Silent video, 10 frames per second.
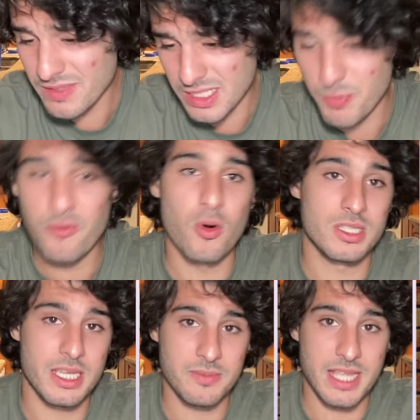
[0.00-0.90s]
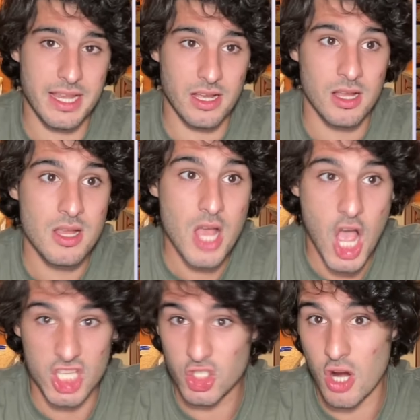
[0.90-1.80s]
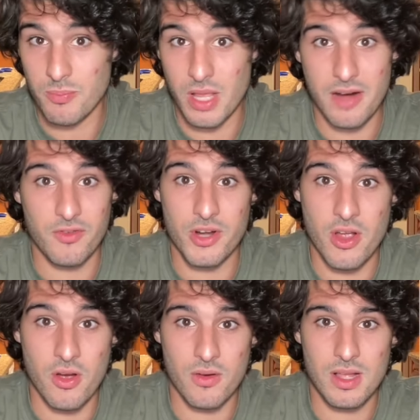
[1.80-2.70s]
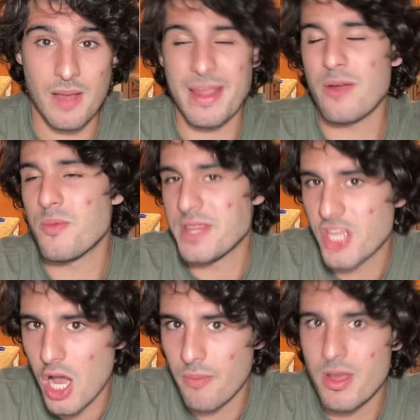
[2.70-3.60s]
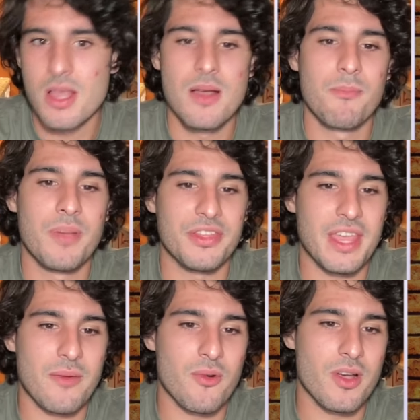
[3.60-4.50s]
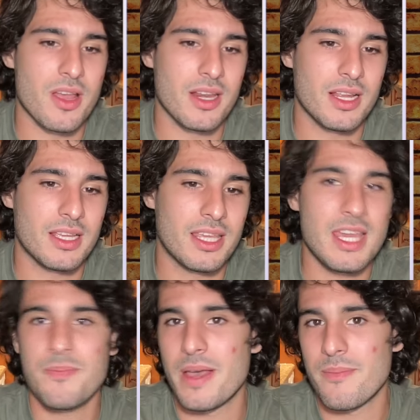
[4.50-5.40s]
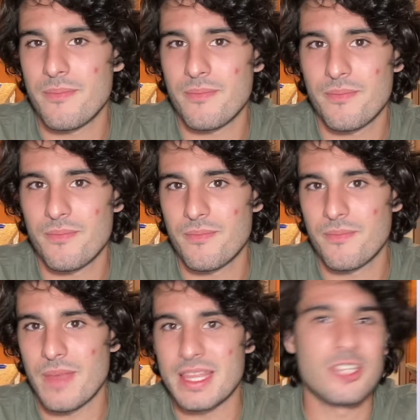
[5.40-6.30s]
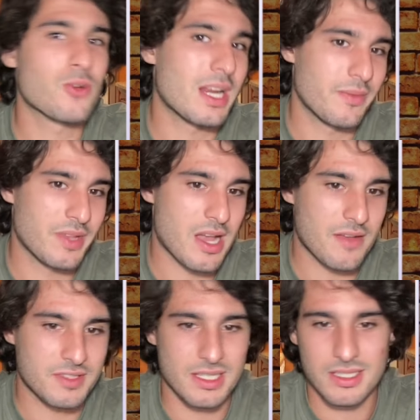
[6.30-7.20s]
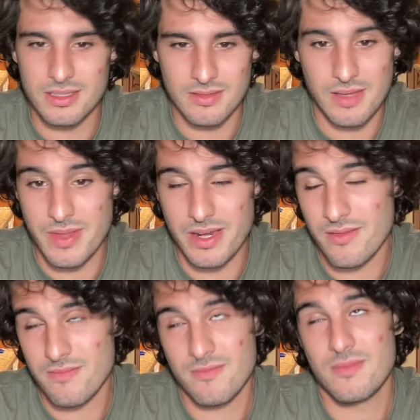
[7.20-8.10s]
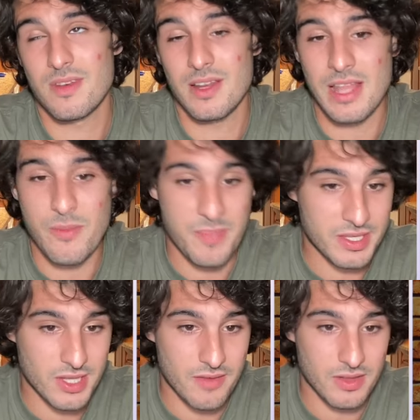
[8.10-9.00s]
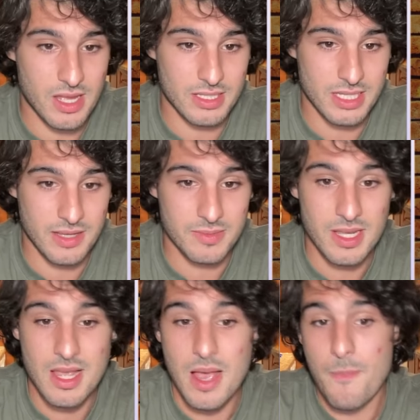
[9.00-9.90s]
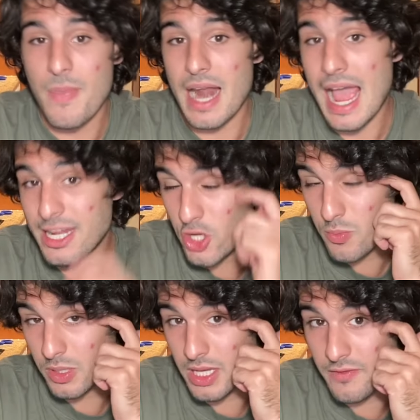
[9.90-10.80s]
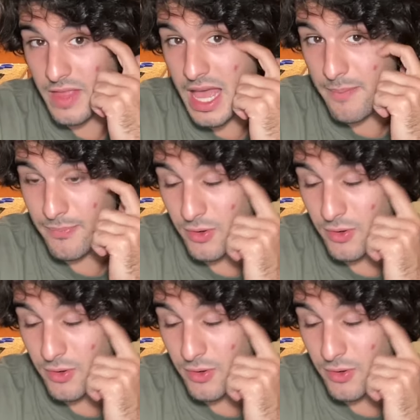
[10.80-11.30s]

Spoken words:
this before. Teams take a star player for no, I mean, it would be dumb, but they would keep him and then trade him in the offseason. I mean, they would piss off a lot of teams. But I do believe that